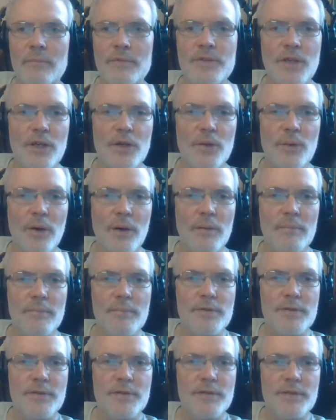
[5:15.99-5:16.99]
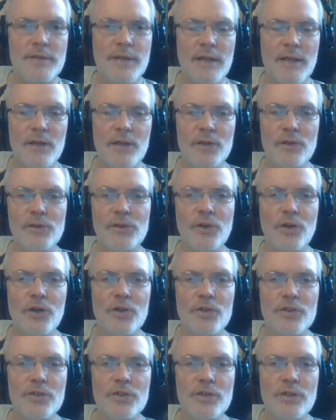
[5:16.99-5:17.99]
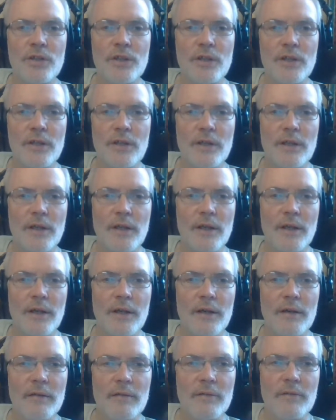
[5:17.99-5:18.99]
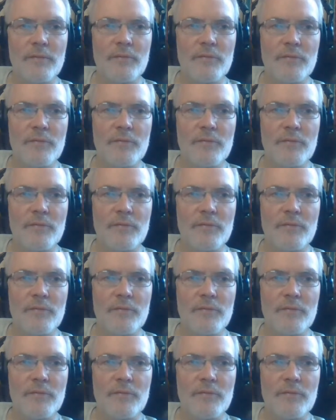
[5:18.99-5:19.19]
So I'm still not uh,